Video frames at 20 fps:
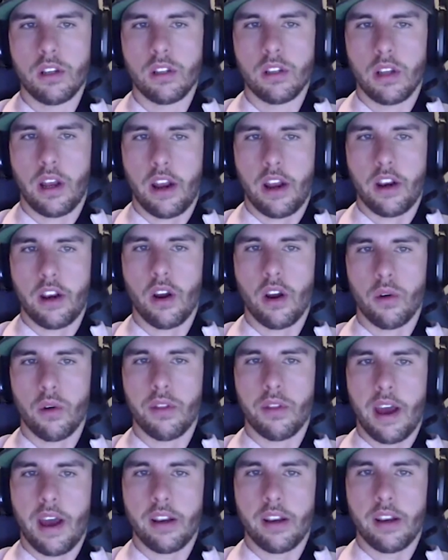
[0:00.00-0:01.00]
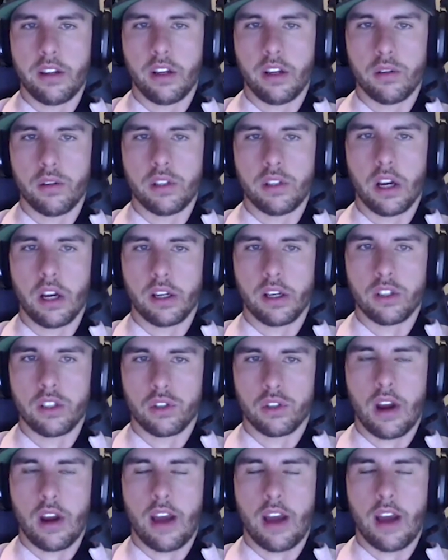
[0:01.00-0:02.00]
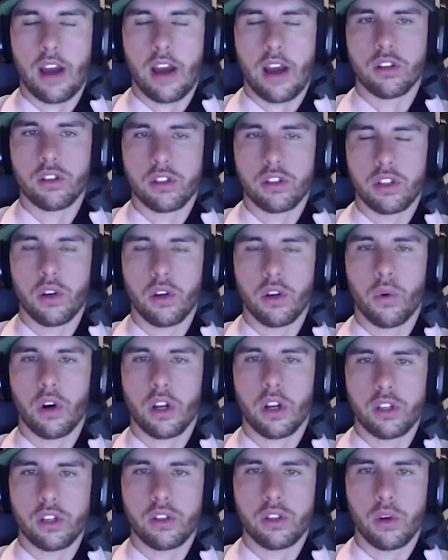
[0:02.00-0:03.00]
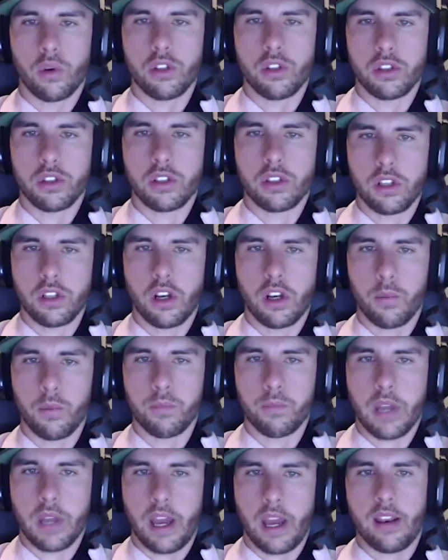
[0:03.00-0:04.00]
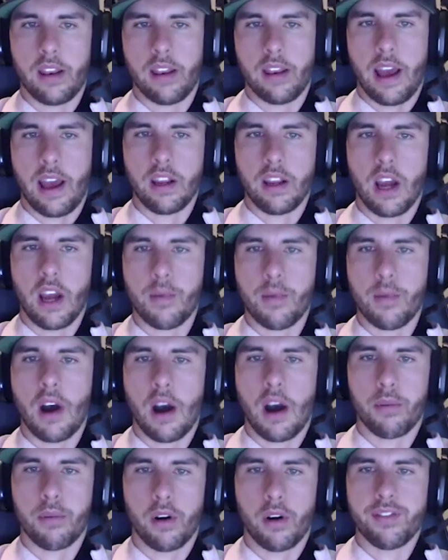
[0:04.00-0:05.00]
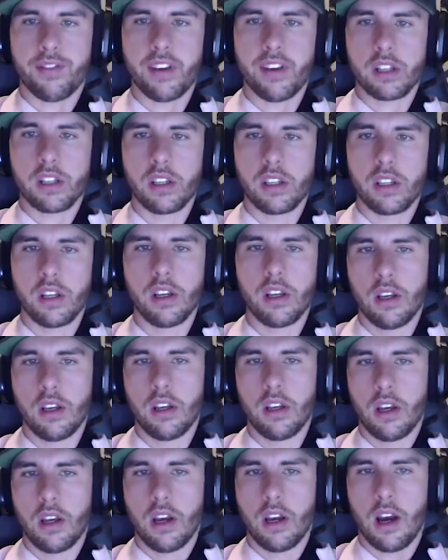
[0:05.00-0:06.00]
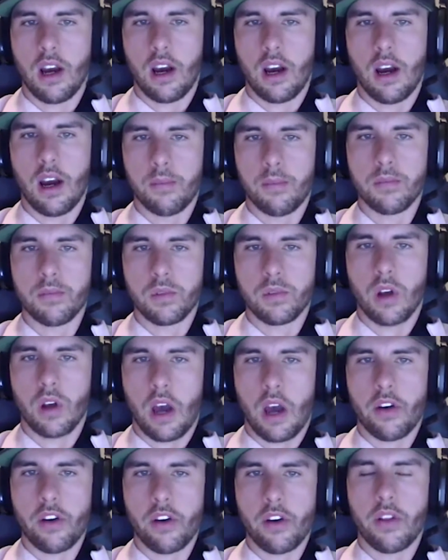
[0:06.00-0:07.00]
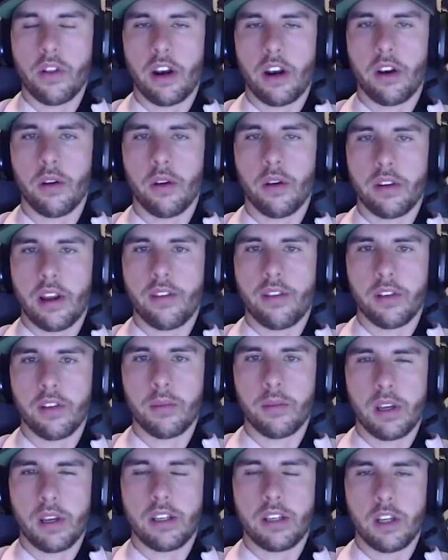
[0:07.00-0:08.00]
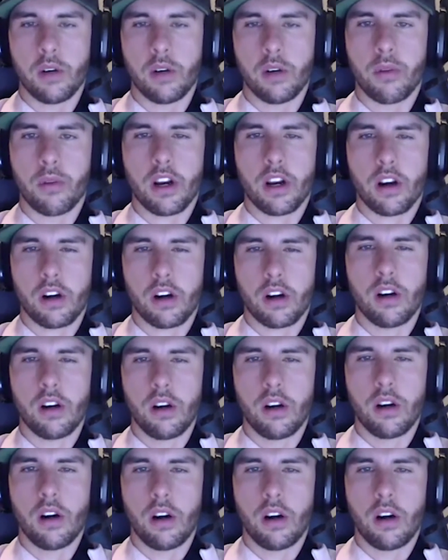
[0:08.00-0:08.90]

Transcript: and I know that you know Doug and Travis are still working towards you know getting that Yamaha perfect. Um, so I don't know that it'll definitely be a deal breaker,